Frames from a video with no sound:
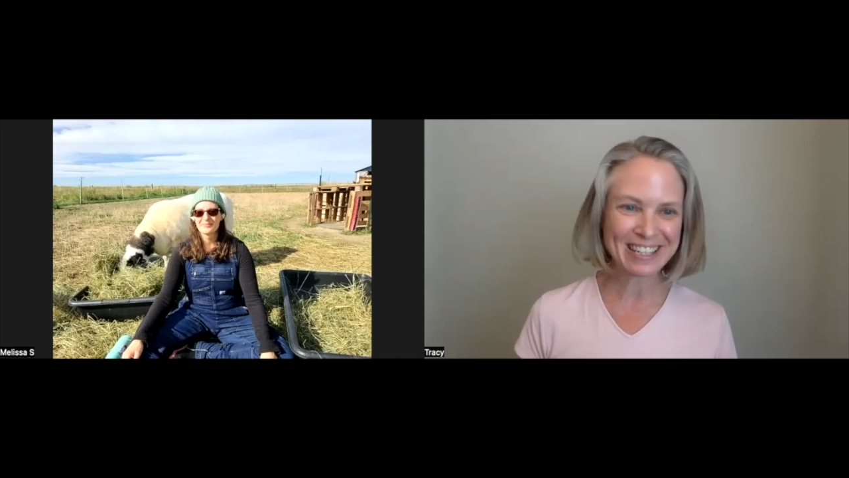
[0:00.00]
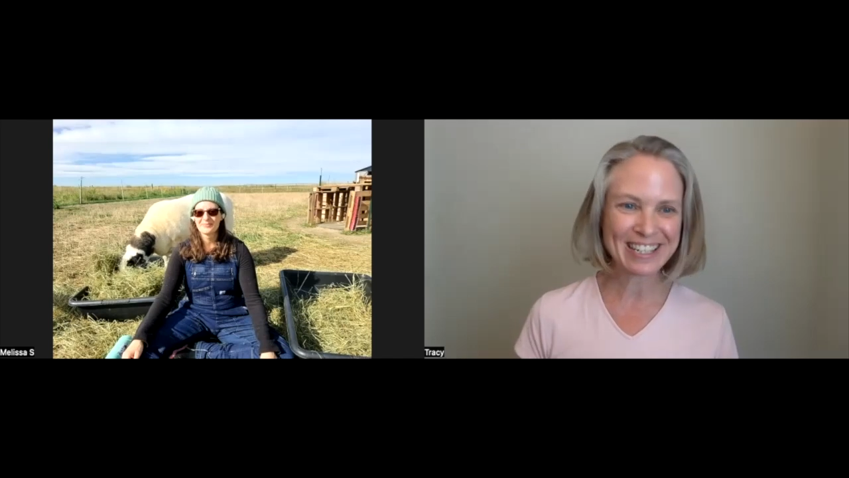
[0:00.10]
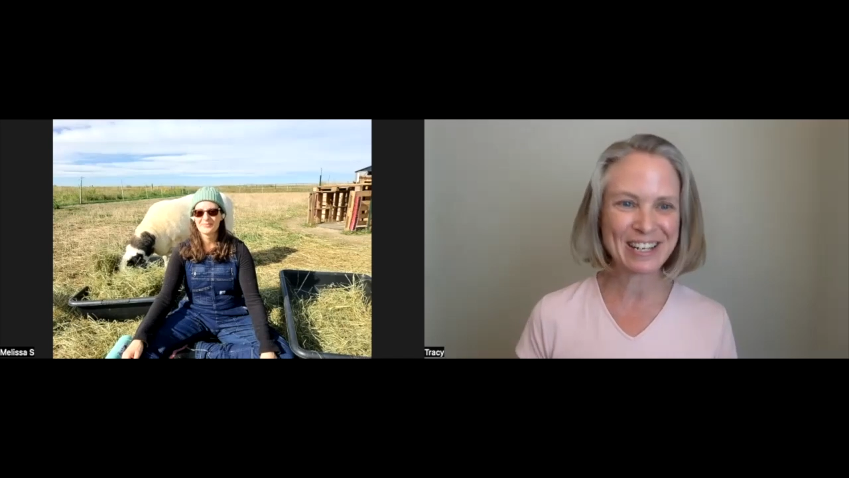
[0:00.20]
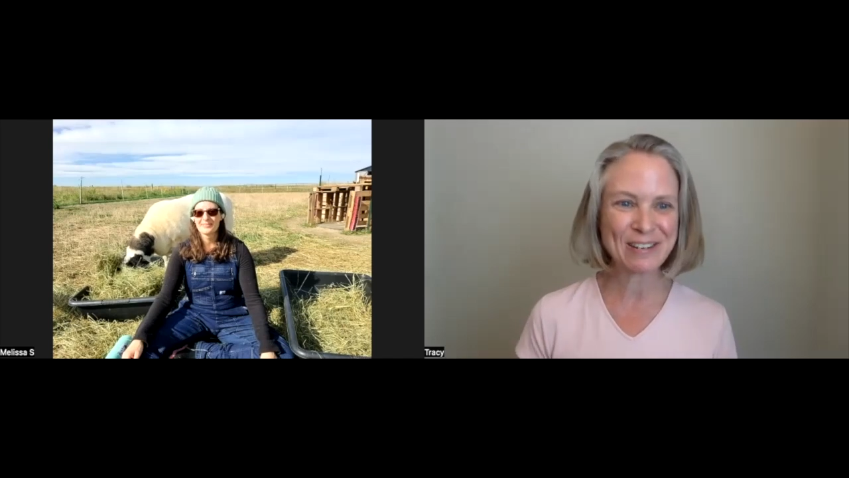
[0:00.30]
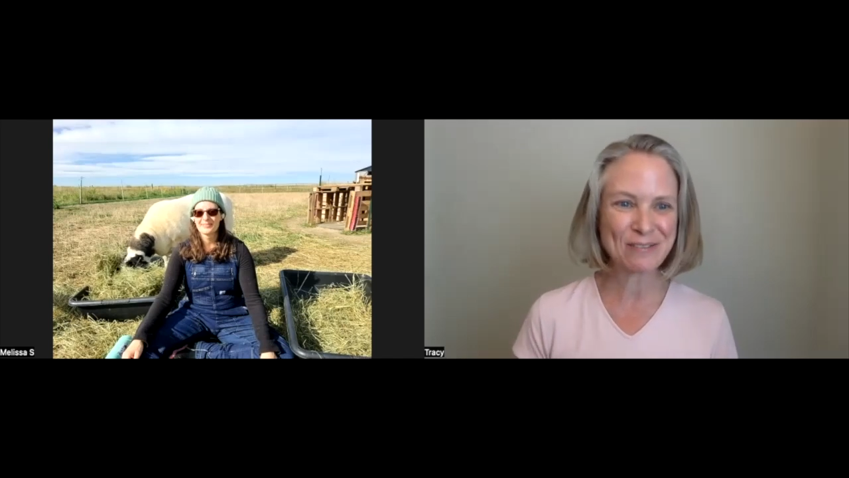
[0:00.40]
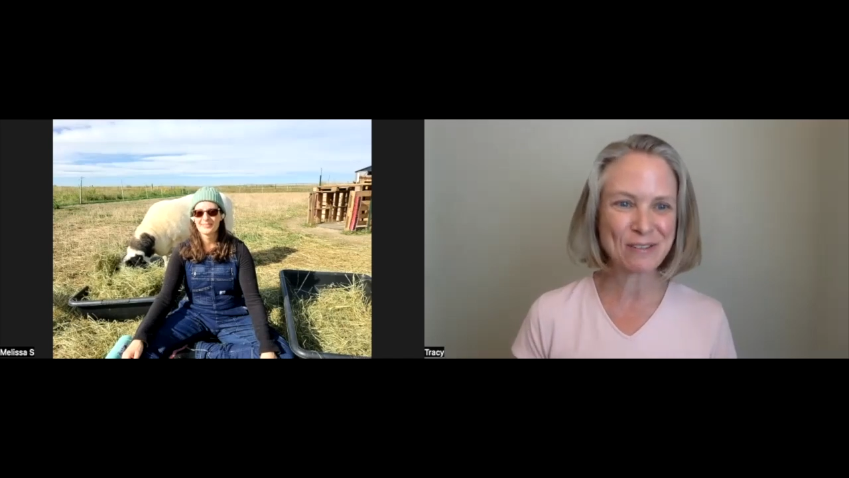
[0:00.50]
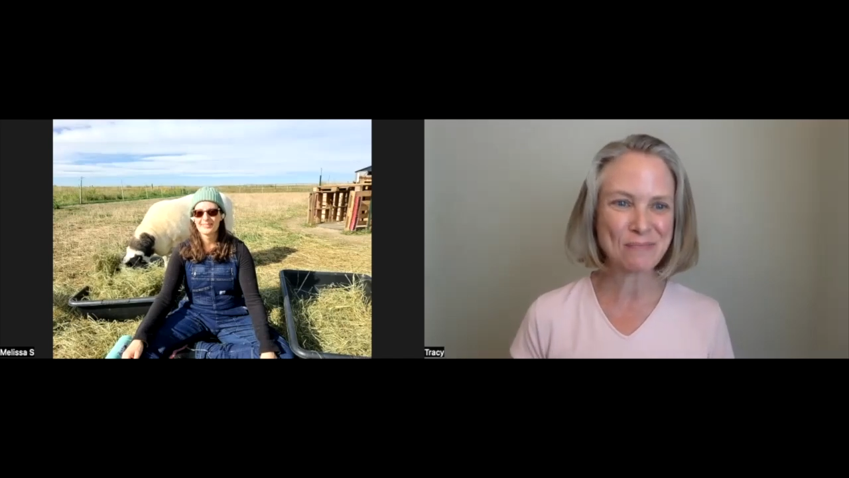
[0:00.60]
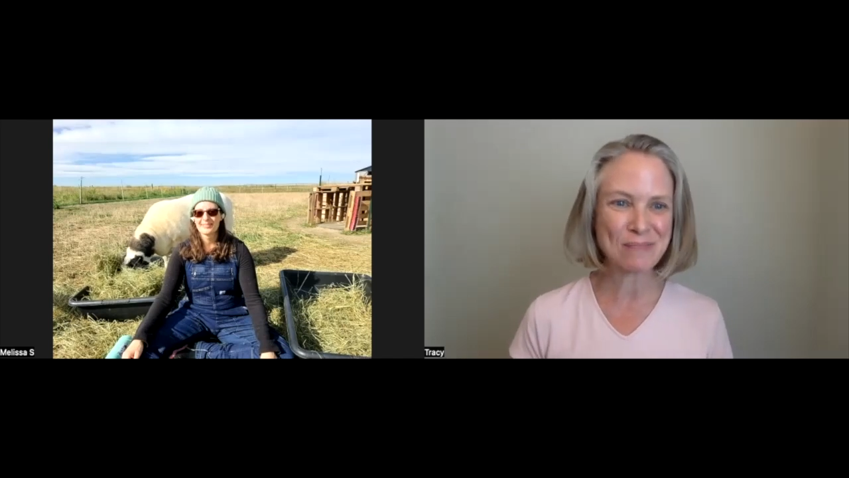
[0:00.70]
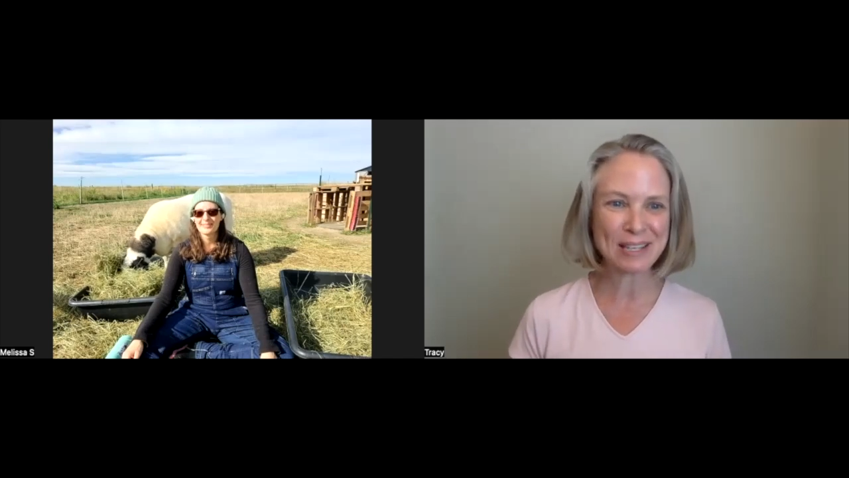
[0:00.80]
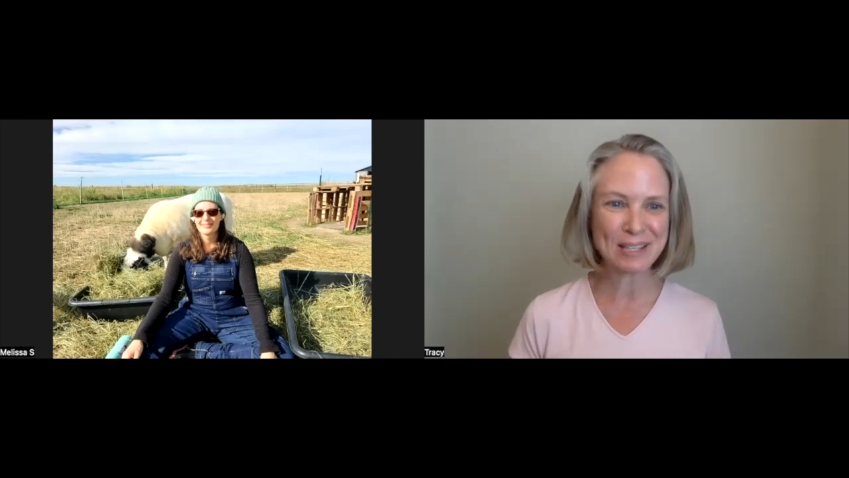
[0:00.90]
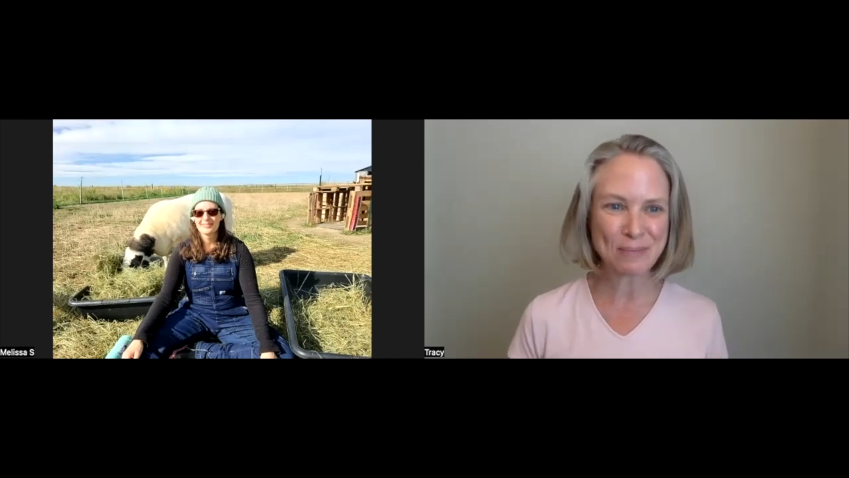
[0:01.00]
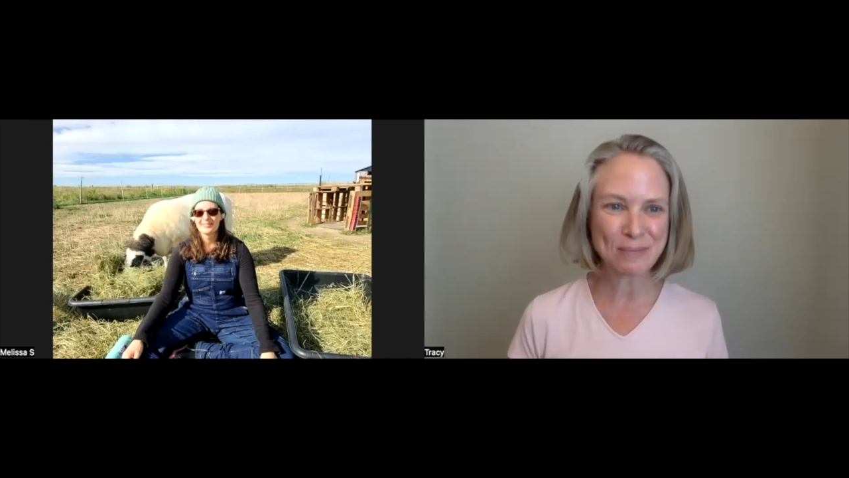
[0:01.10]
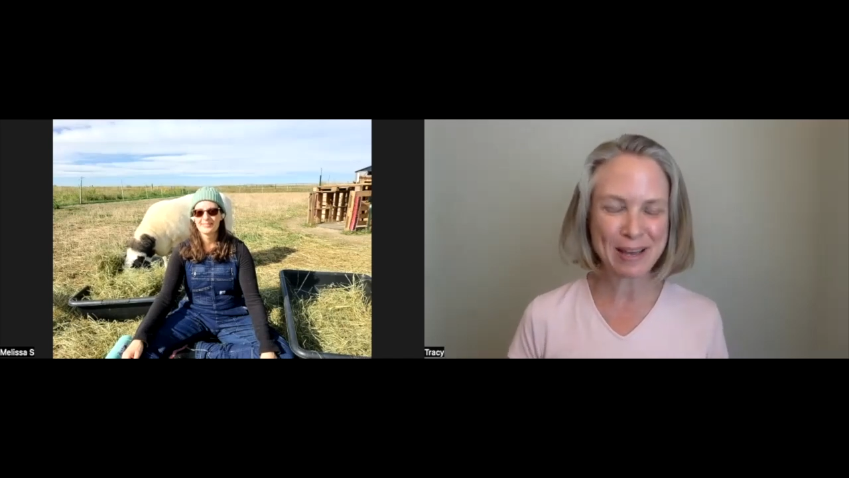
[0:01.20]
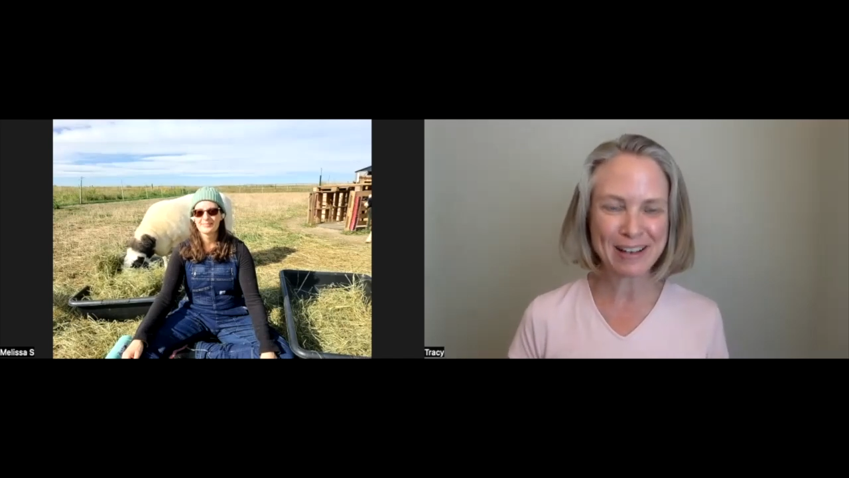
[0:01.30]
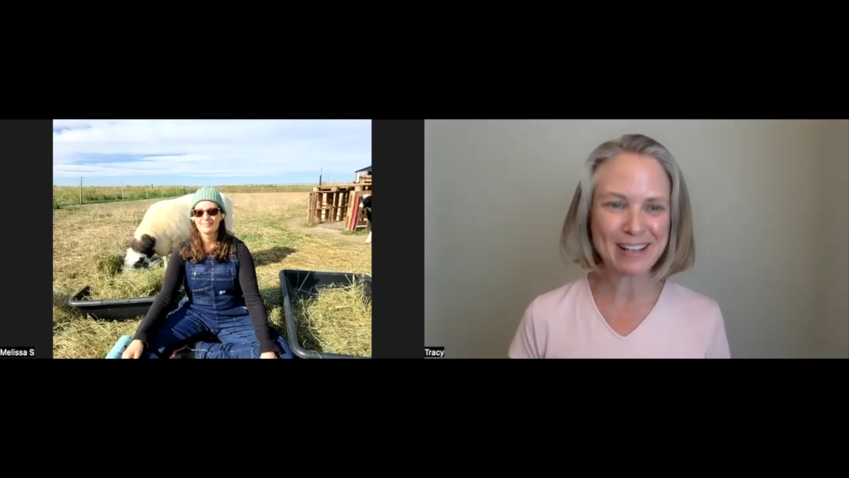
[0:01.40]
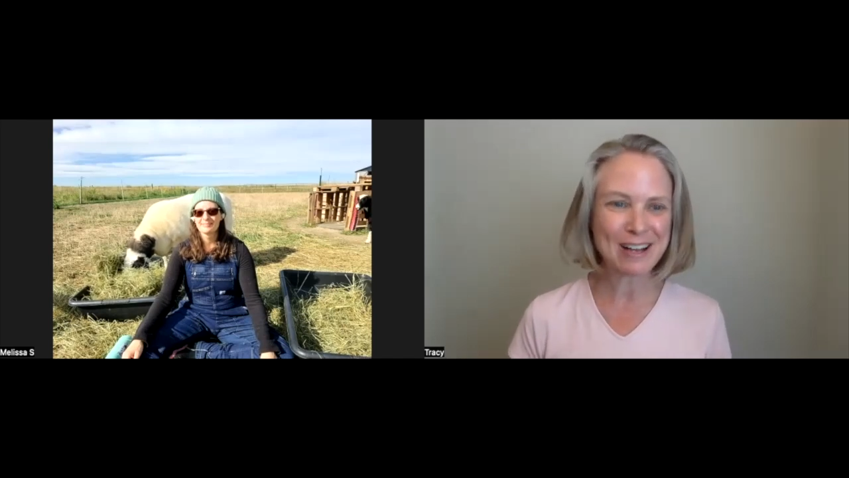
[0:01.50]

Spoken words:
to hear from Isabelle,